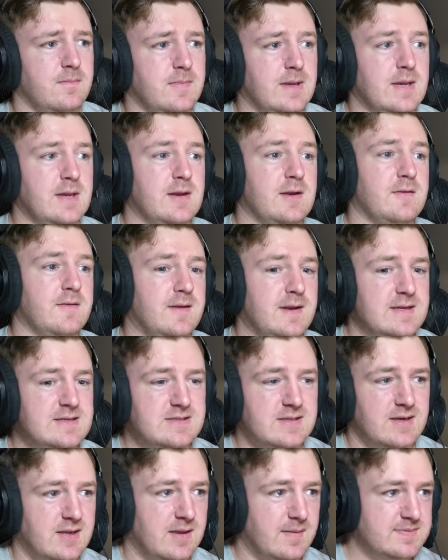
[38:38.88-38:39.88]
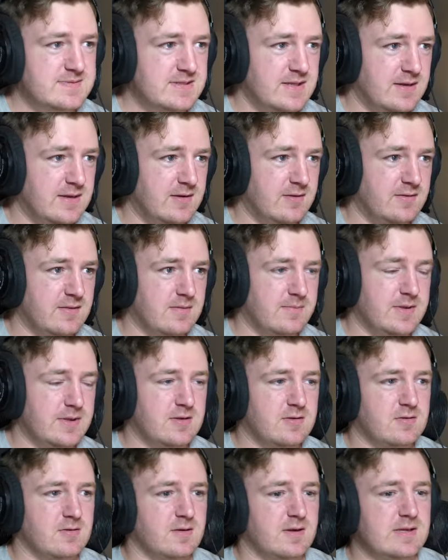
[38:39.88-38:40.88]
Man, are the Knights going to upset here? That'd be
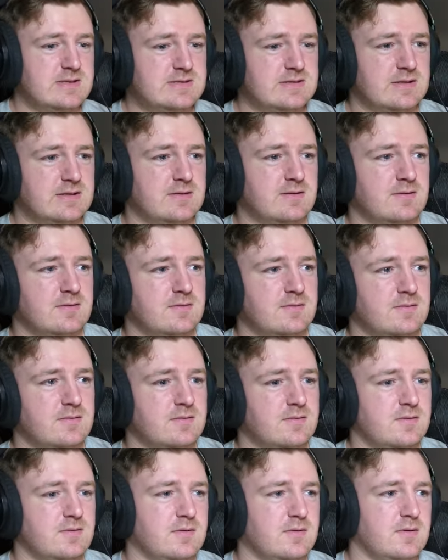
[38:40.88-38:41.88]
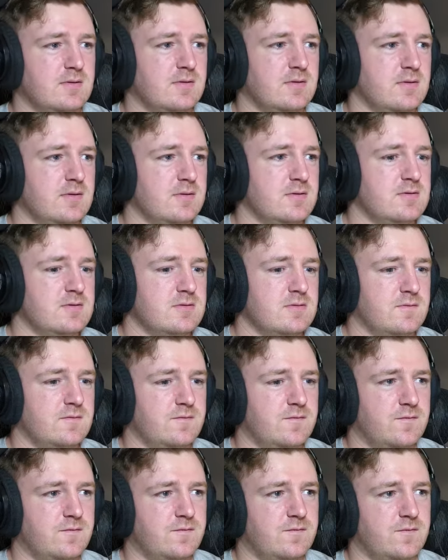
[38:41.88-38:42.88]
crazy.
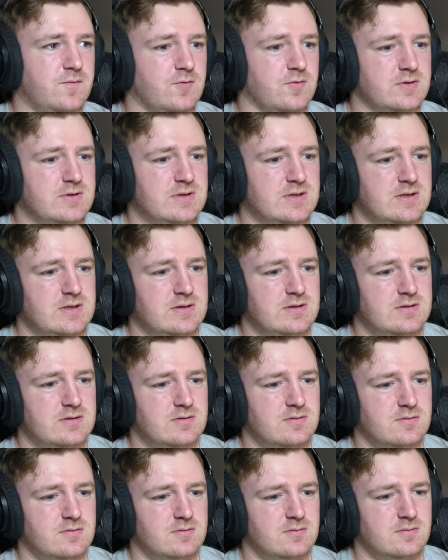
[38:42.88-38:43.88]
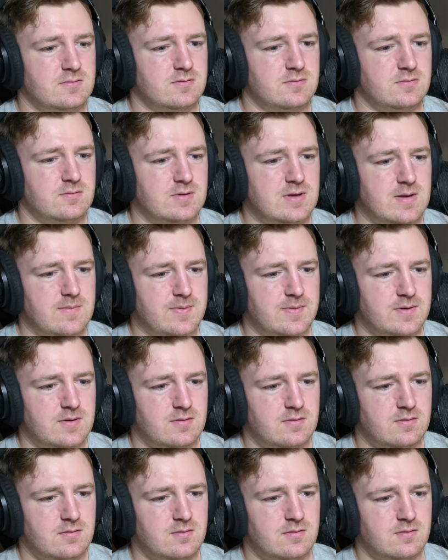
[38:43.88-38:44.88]
14. What happened?